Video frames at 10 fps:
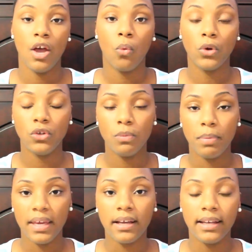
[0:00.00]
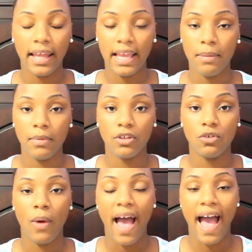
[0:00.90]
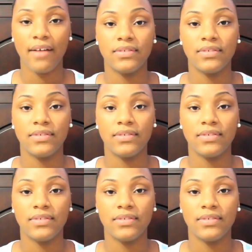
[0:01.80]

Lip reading: when you pick a name, you have to